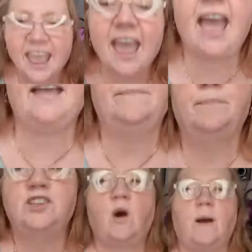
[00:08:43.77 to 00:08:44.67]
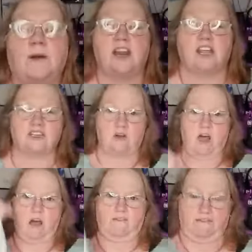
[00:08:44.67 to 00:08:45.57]
Okay, so I'm only going to do
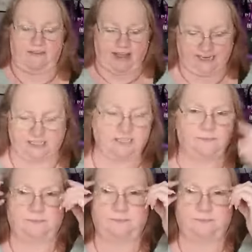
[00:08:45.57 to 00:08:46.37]
half a face.